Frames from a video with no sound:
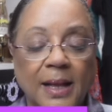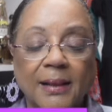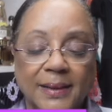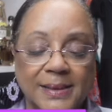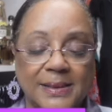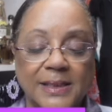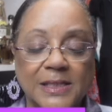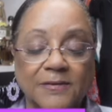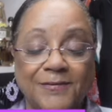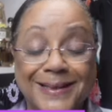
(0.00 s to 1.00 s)
This
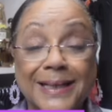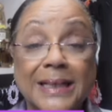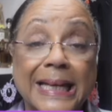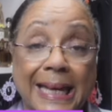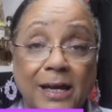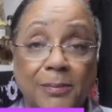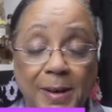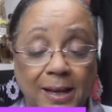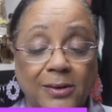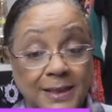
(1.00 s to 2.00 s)
is vanilla cake
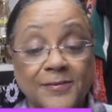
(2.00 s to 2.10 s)
batter.